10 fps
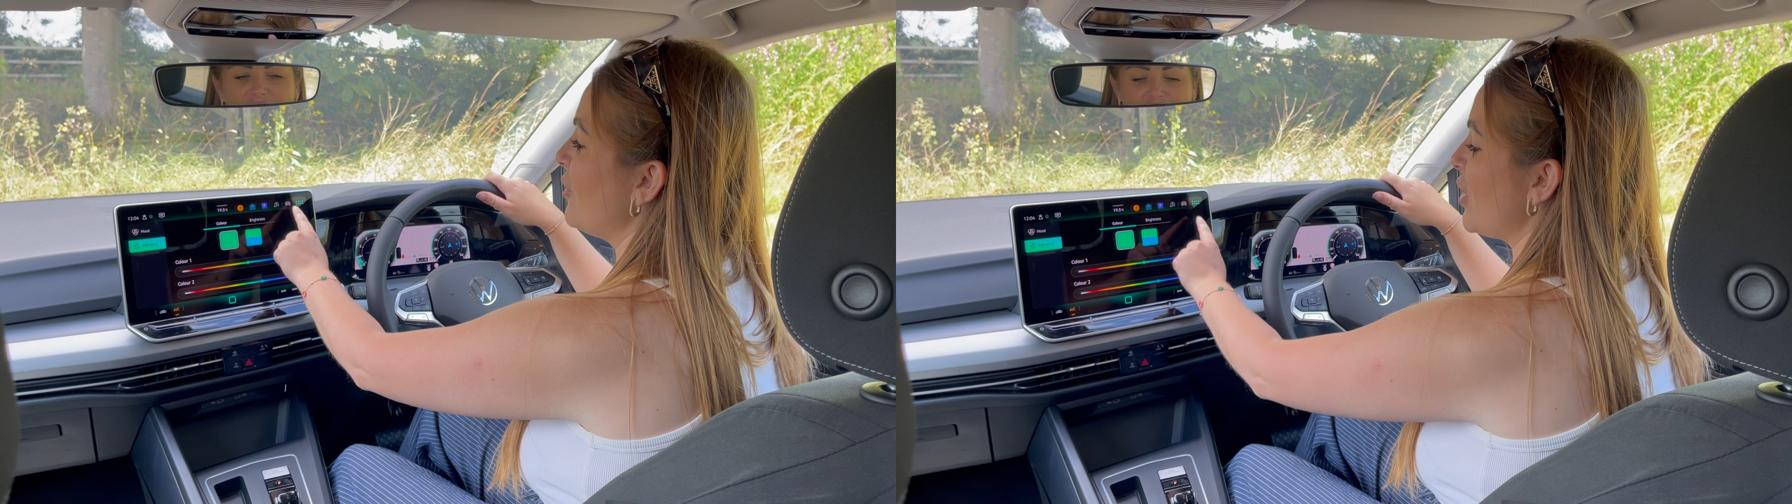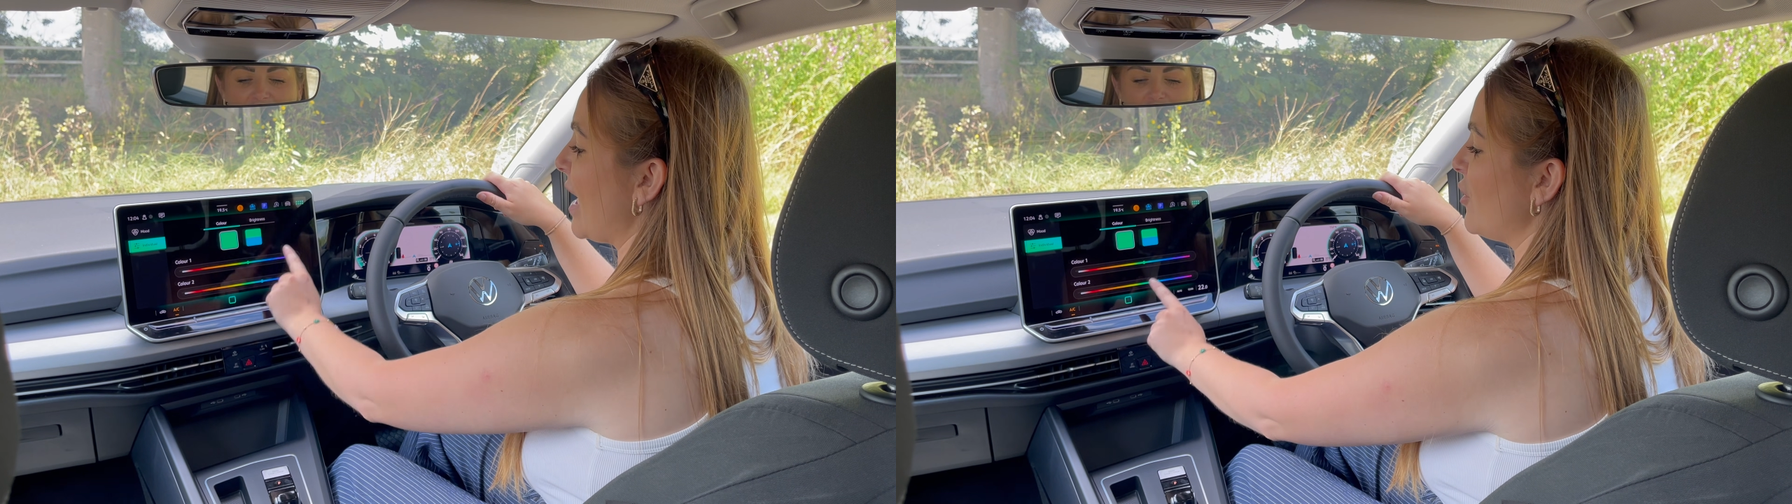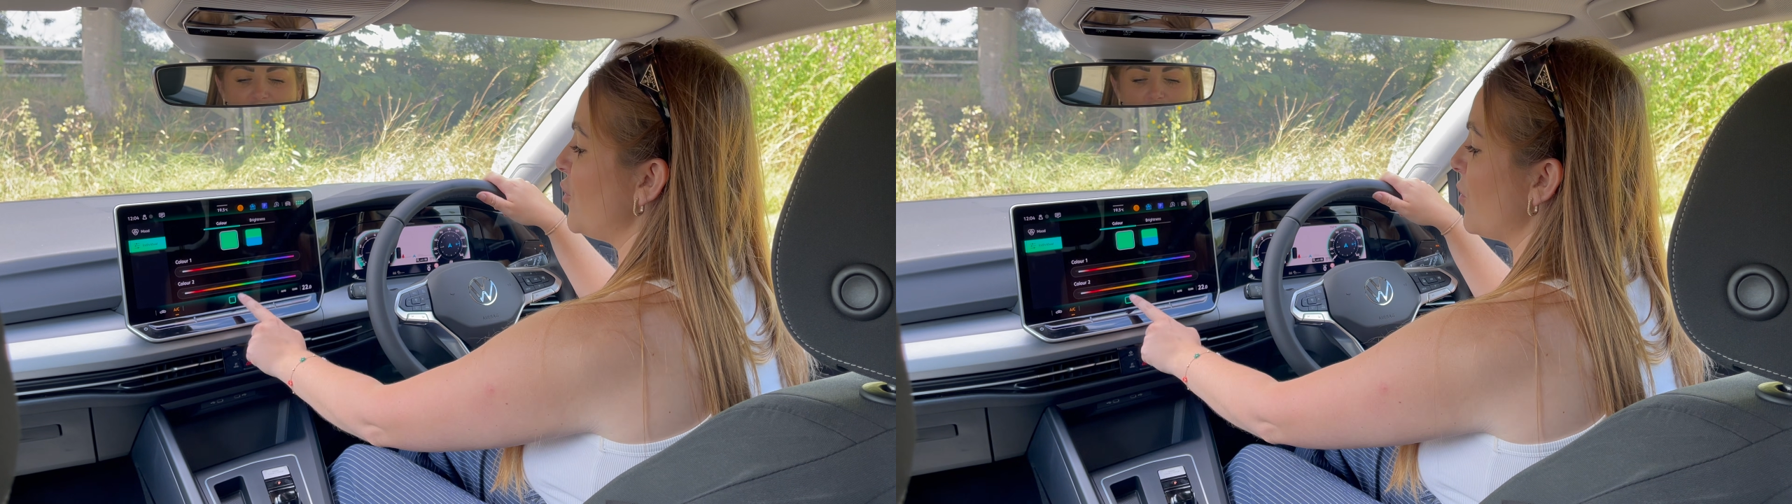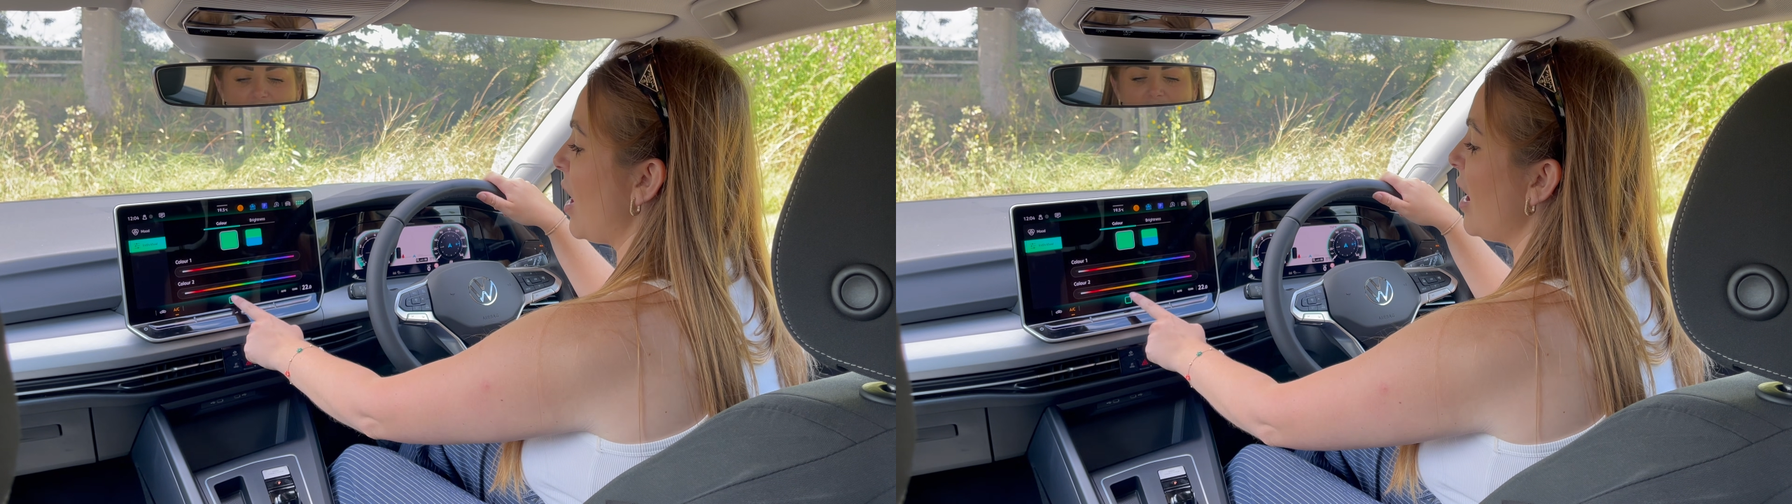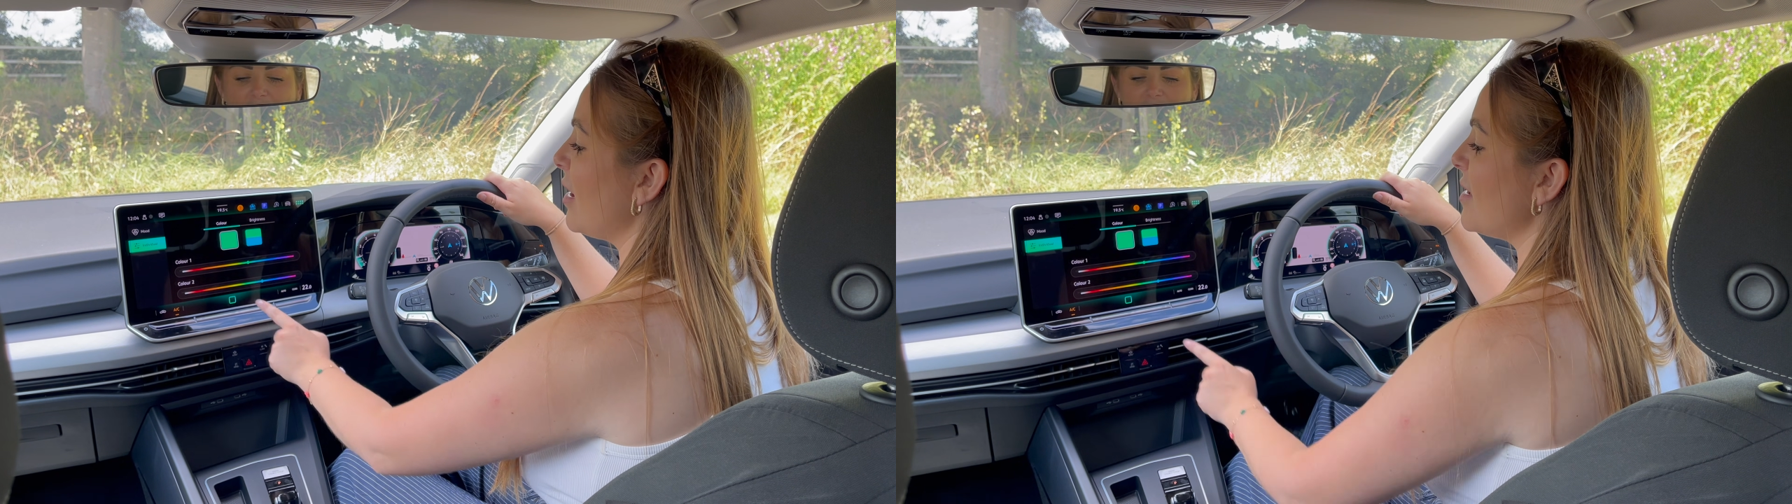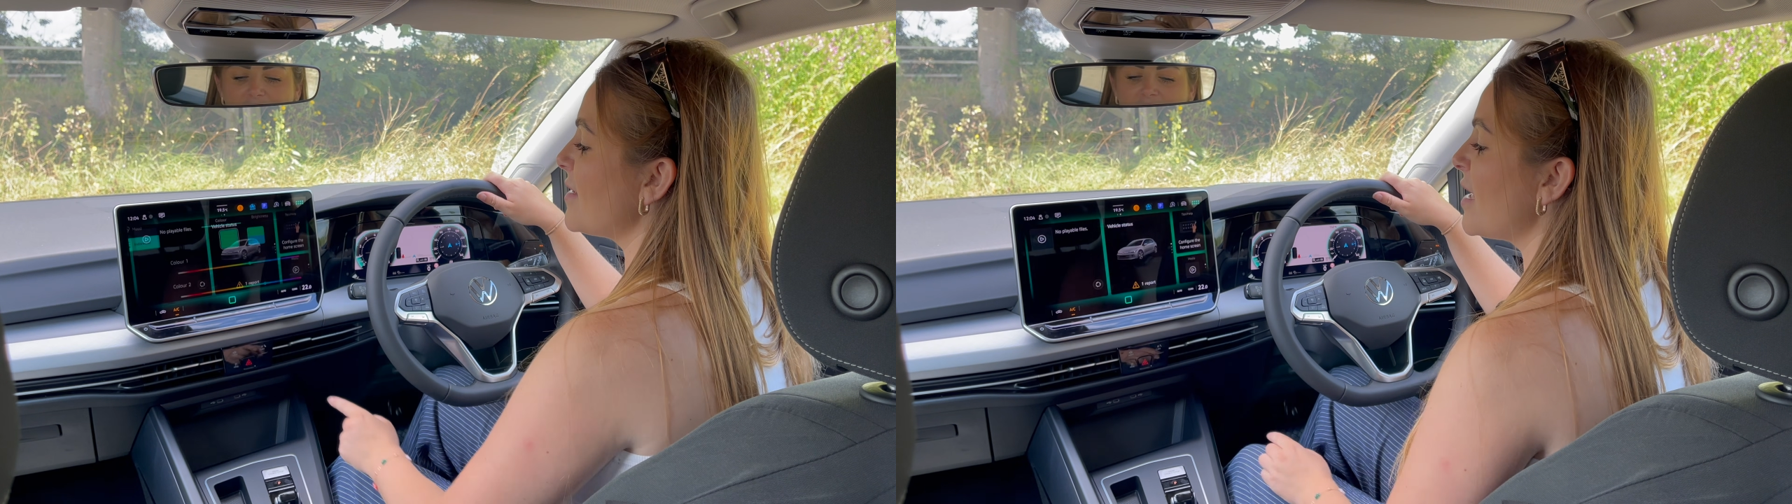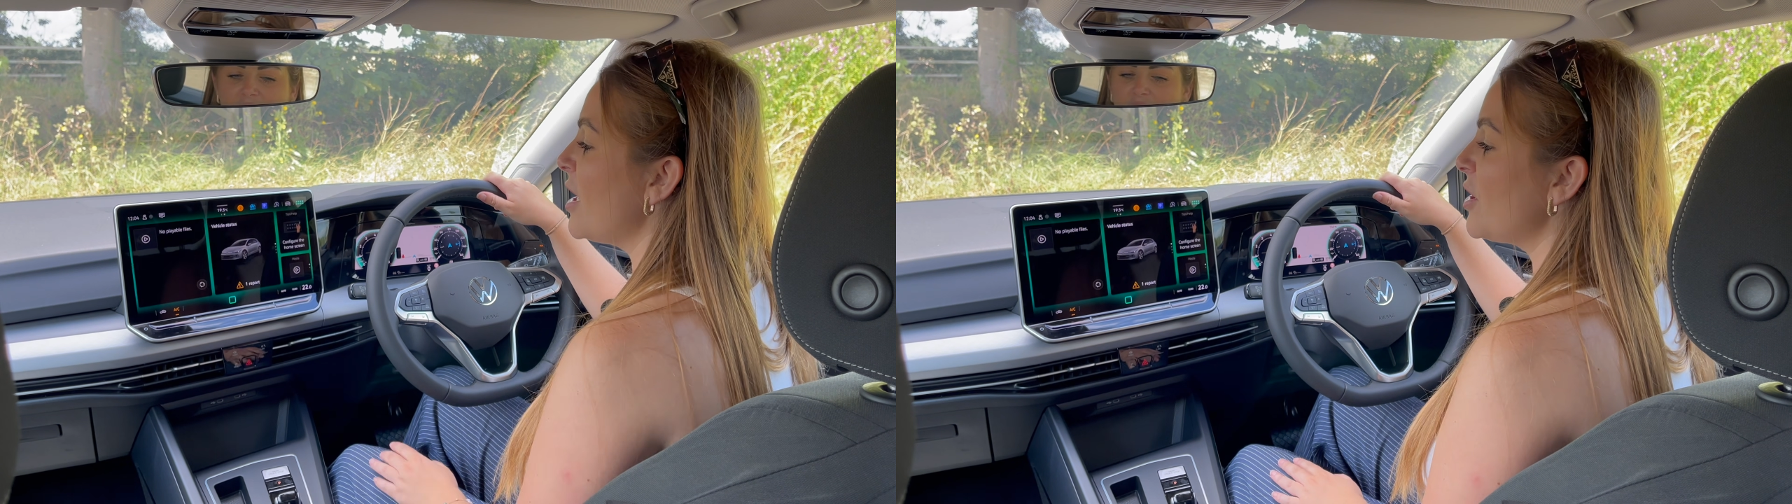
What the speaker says: change your colours,